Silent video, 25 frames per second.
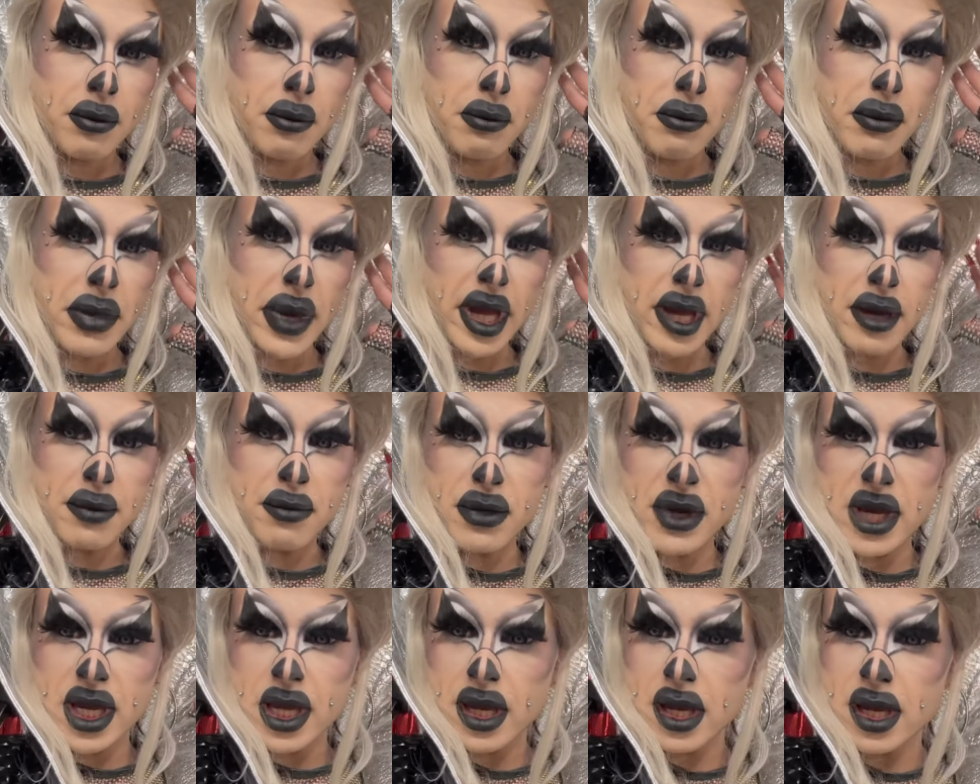
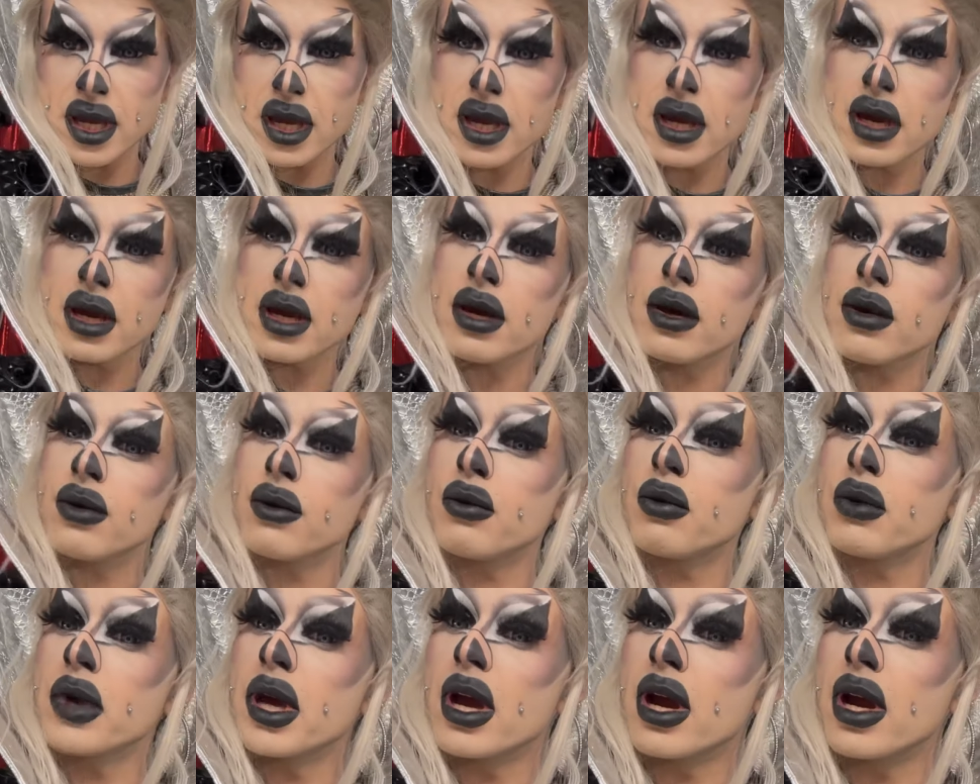Baby,
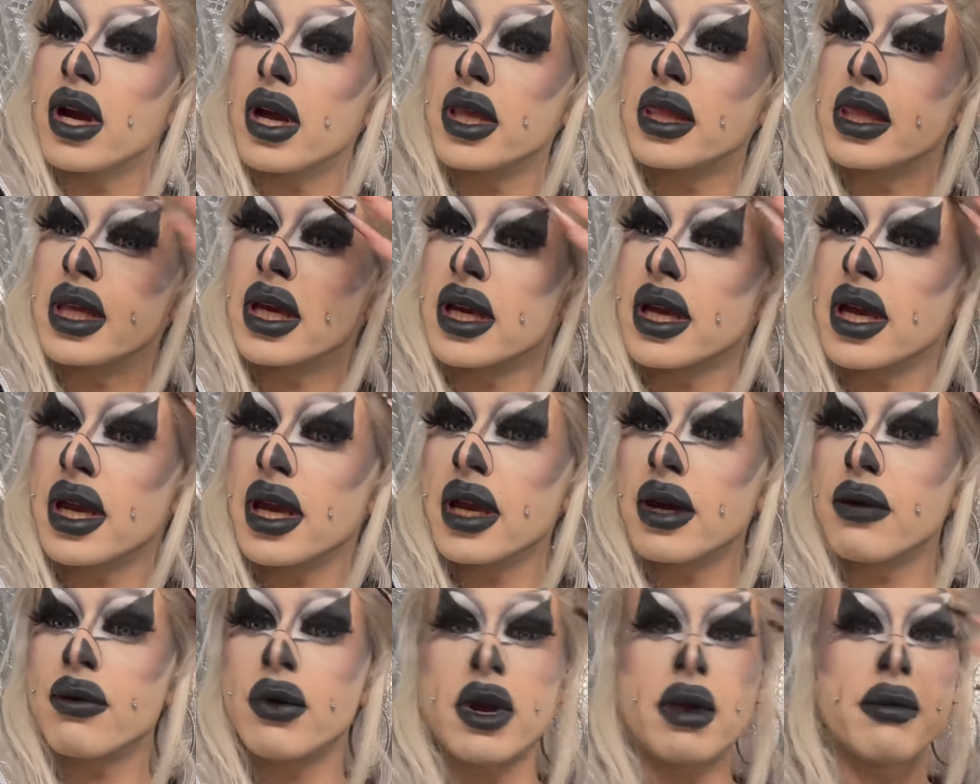we are in the
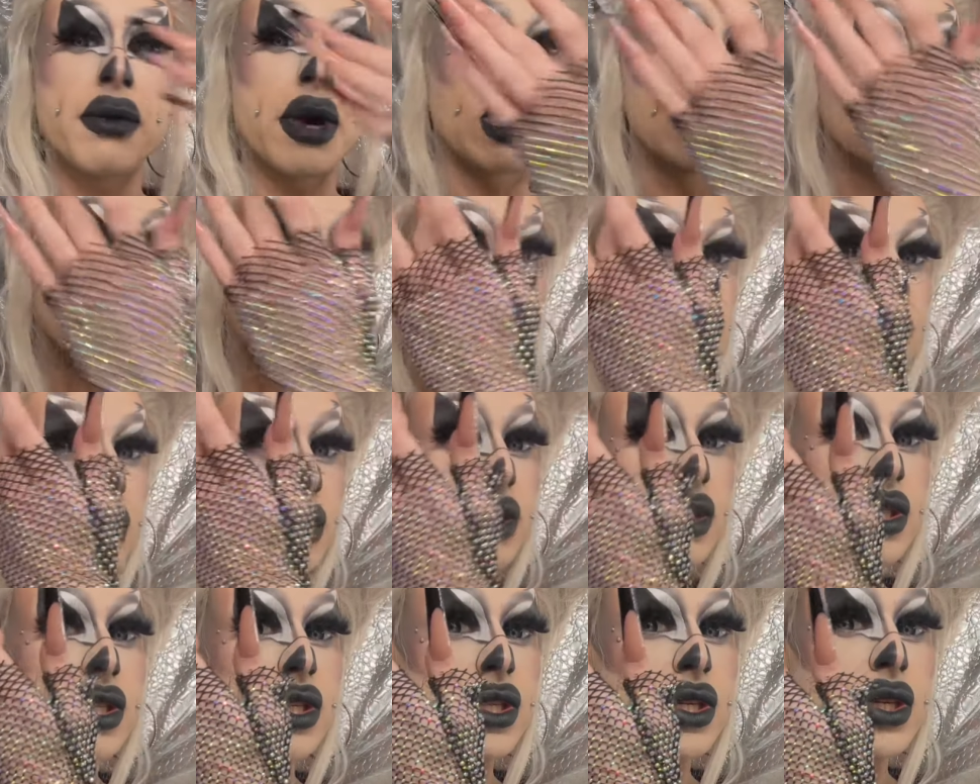gig. We're about to do the
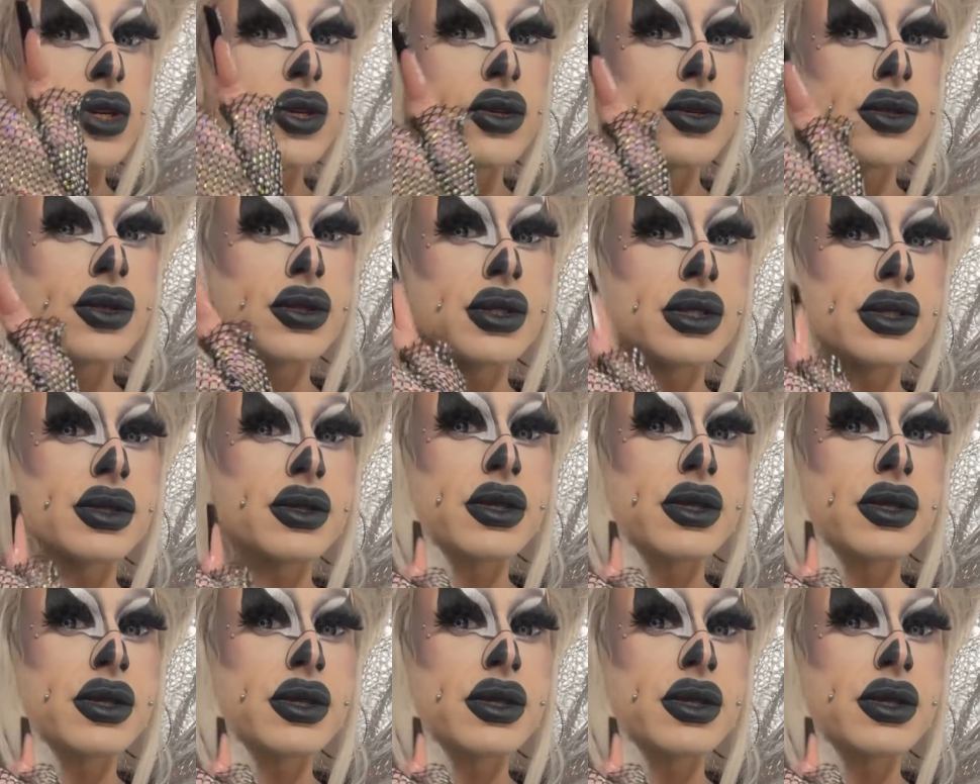shoot.